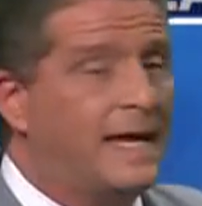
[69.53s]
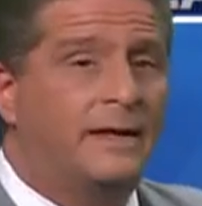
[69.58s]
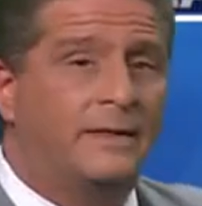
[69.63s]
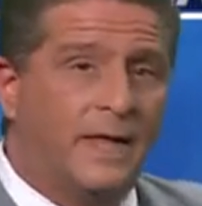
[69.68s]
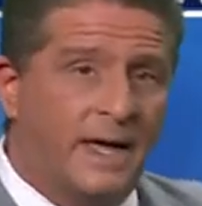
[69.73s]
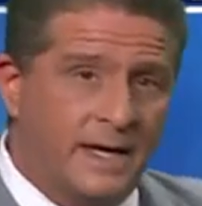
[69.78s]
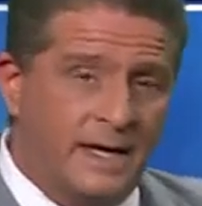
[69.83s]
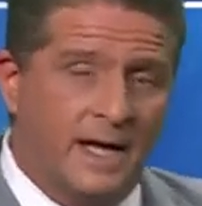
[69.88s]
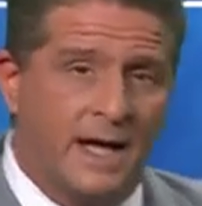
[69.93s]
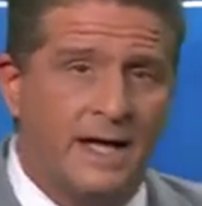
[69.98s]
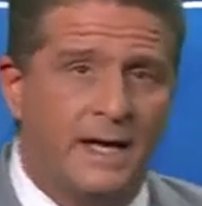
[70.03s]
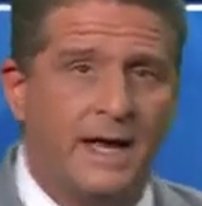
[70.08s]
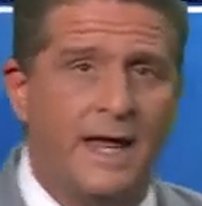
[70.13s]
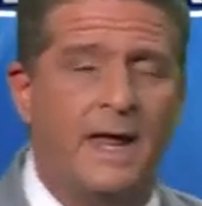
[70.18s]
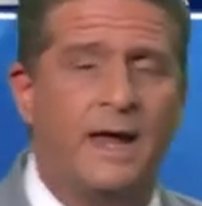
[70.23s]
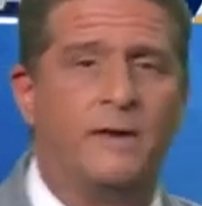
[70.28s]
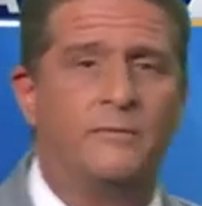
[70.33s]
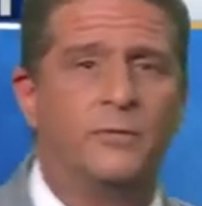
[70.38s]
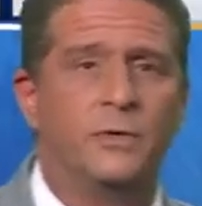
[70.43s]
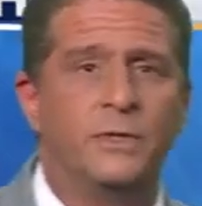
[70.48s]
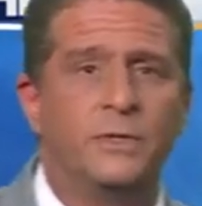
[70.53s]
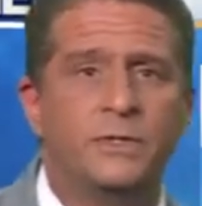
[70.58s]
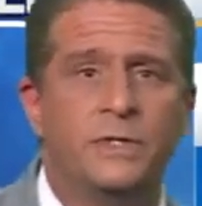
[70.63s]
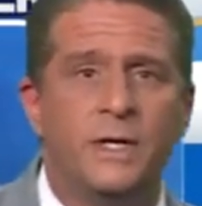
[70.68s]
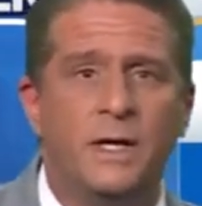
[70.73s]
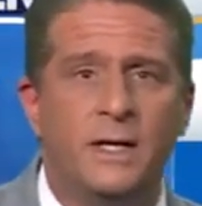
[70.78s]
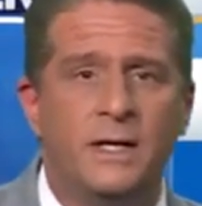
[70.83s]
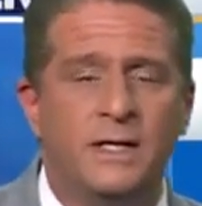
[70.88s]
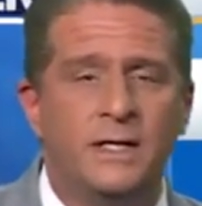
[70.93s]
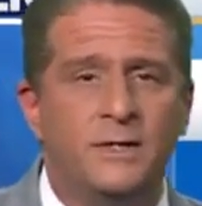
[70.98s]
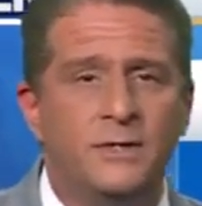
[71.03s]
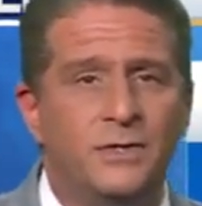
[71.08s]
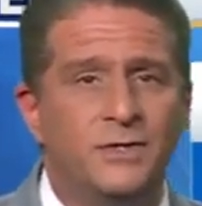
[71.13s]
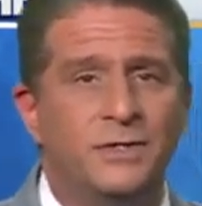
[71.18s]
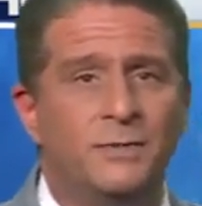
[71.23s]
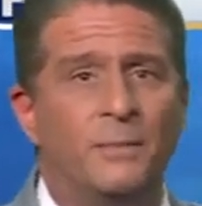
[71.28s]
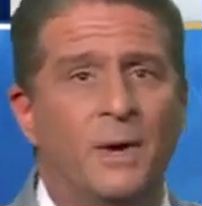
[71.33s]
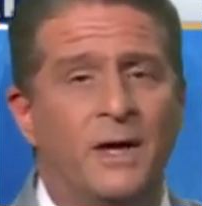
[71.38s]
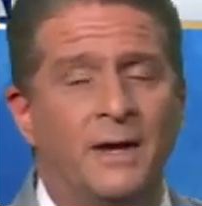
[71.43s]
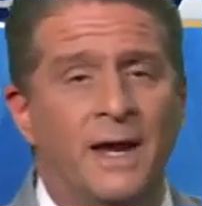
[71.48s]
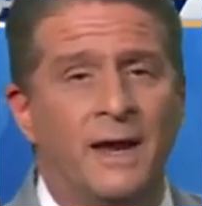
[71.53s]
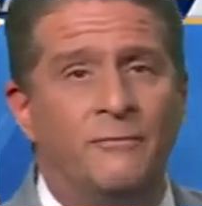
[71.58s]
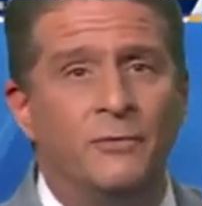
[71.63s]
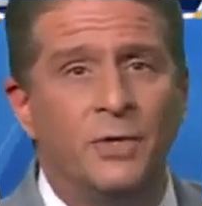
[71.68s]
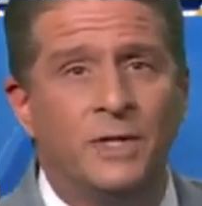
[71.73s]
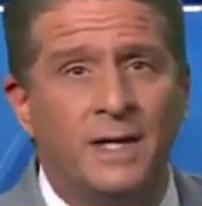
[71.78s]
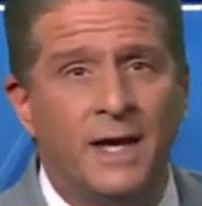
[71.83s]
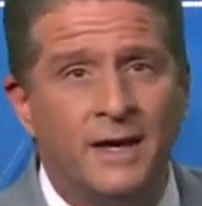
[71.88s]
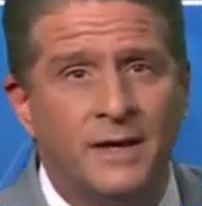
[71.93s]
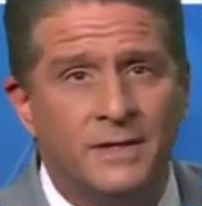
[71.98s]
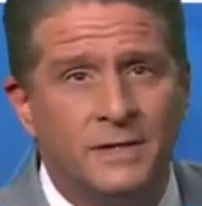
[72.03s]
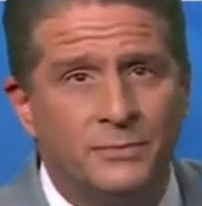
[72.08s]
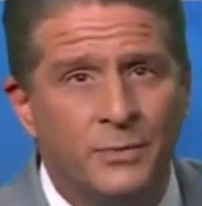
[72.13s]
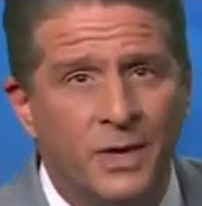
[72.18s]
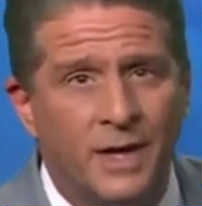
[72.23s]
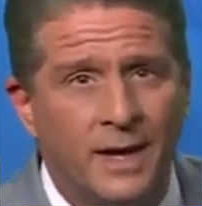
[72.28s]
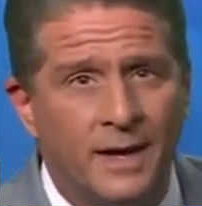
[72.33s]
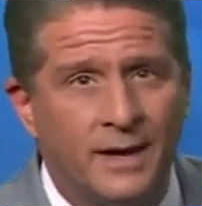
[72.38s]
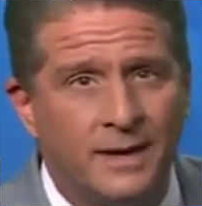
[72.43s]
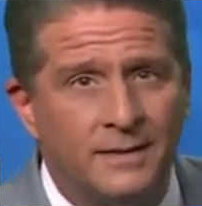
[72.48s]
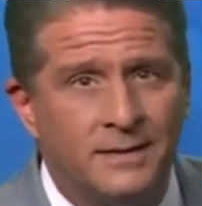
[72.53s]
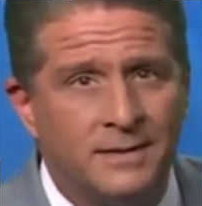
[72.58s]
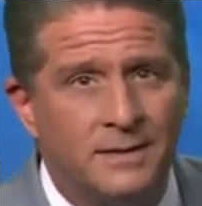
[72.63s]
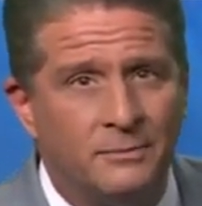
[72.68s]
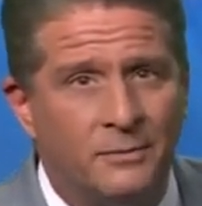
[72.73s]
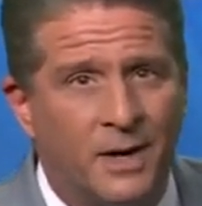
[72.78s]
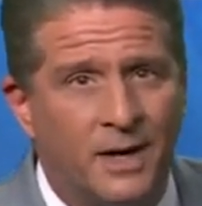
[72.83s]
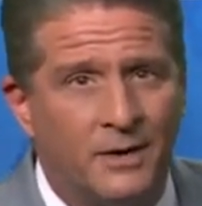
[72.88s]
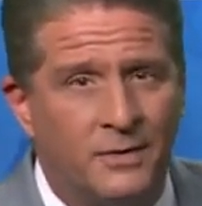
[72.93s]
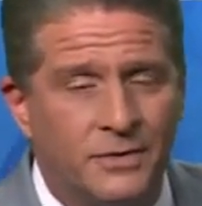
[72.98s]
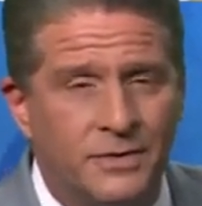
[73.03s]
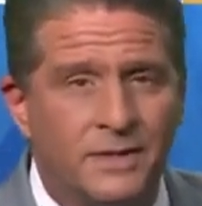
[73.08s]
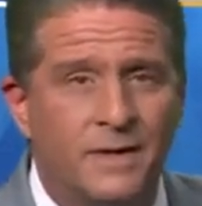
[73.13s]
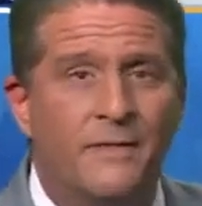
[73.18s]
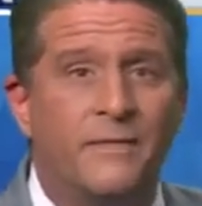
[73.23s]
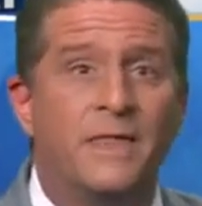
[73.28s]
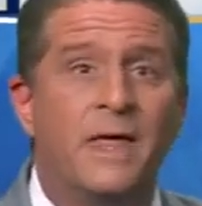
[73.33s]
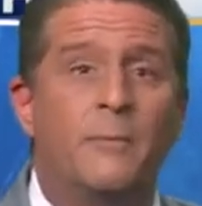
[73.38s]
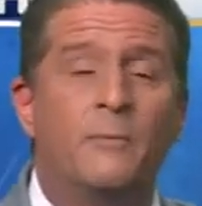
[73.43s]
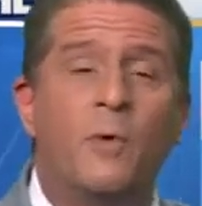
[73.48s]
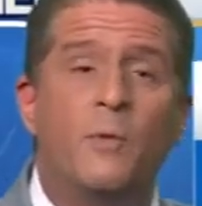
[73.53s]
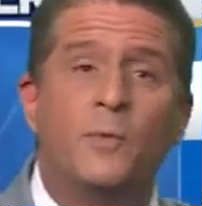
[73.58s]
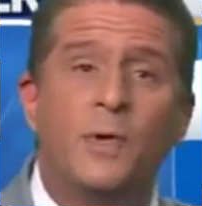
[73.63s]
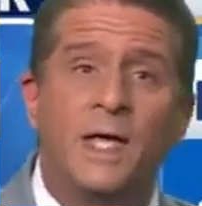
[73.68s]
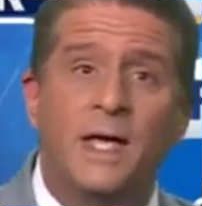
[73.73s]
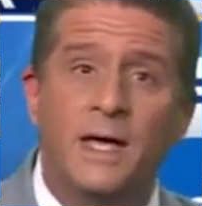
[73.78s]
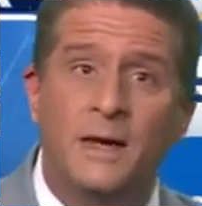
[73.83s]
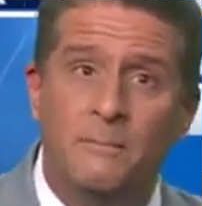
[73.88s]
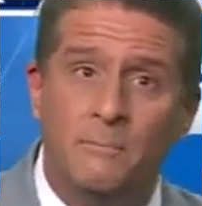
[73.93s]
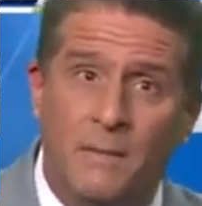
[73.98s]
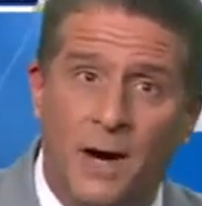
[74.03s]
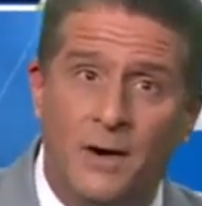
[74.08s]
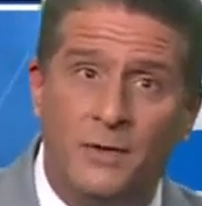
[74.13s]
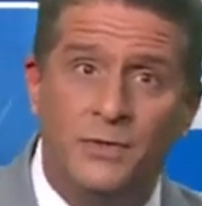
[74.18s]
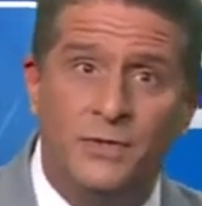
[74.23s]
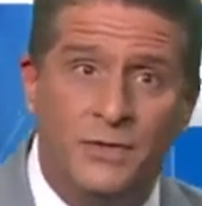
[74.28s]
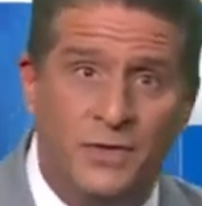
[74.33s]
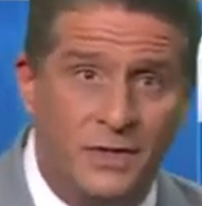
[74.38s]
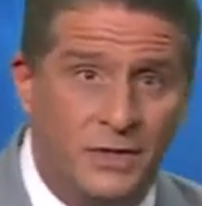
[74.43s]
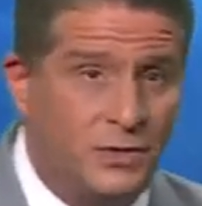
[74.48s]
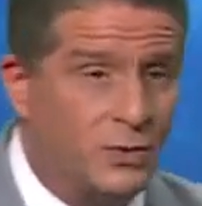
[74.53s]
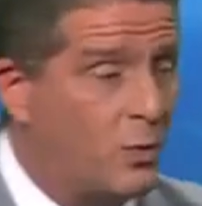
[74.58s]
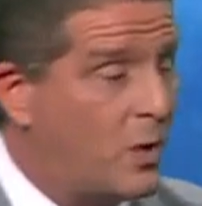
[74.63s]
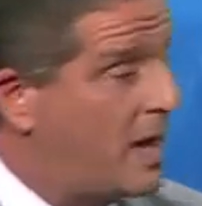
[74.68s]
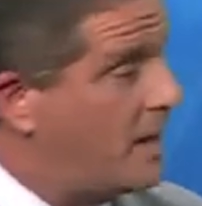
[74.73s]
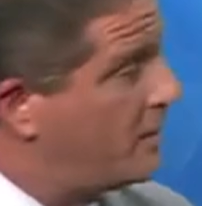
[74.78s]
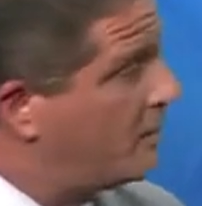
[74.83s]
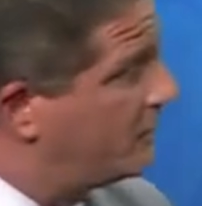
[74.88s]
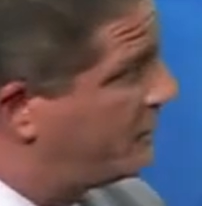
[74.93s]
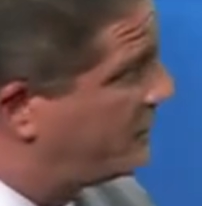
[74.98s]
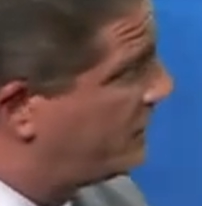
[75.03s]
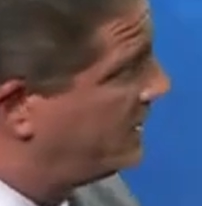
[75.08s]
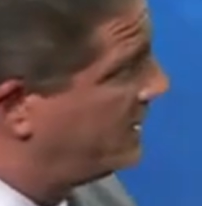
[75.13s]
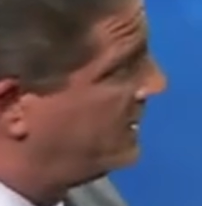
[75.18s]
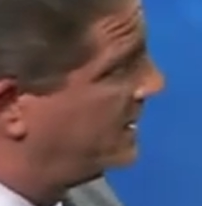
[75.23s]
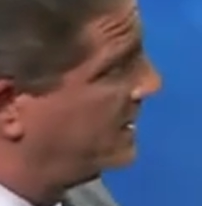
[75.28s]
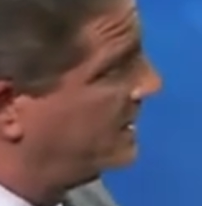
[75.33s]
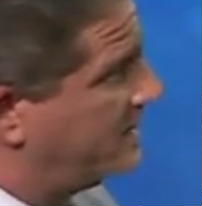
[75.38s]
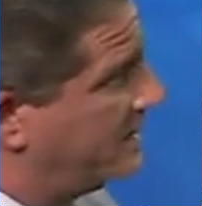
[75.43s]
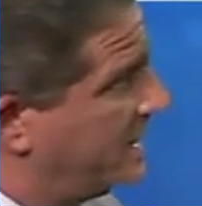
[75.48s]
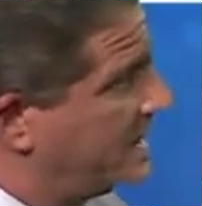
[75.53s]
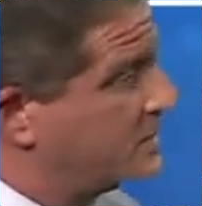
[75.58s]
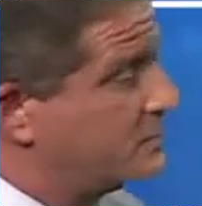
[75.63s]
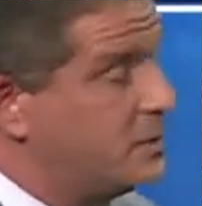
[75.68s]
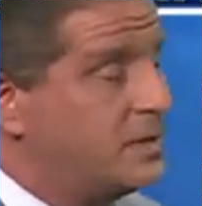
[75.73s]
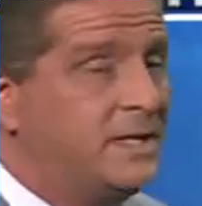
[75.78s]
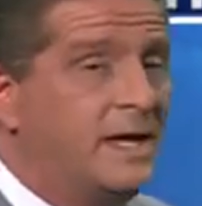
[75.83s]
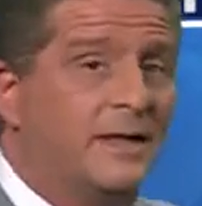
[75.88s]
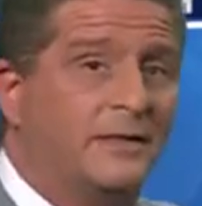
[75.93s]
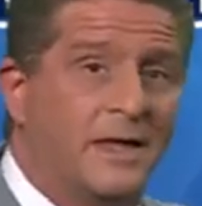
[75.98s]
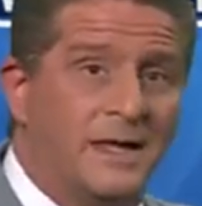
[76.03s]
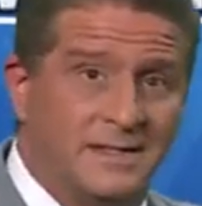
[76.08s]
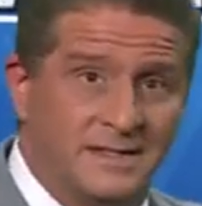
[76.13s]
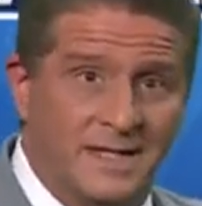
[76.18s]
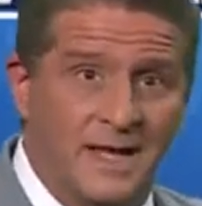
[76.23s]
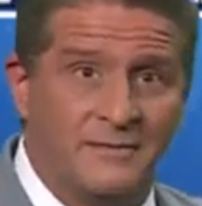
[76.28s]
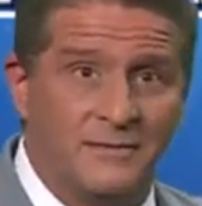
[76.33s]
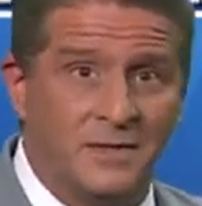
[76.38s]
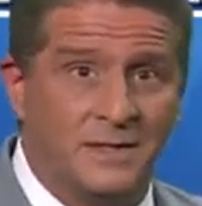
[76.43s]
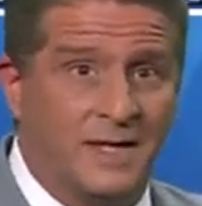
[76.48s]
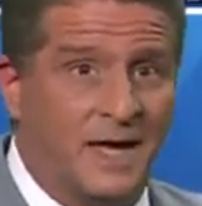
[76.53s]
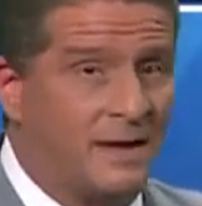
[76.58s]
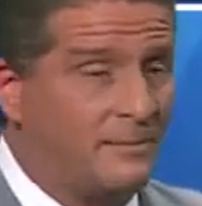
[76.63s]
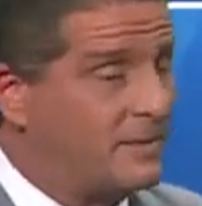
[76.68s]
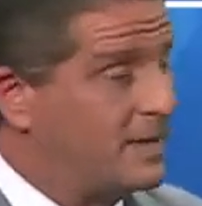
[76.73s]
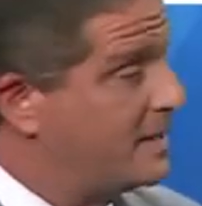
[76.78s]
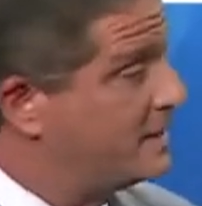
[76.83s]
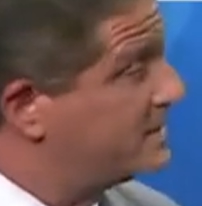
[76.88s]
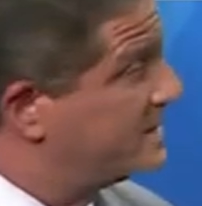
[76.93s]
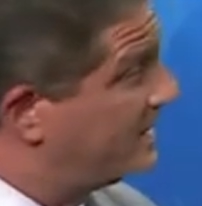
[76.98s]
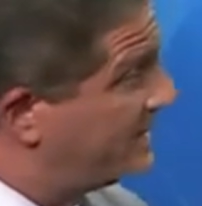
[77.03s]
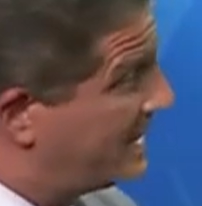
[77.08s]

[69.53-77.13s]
daylight on average just about every day as we head into March. Then when we hit March the 12th, that's when daylight saving time kicks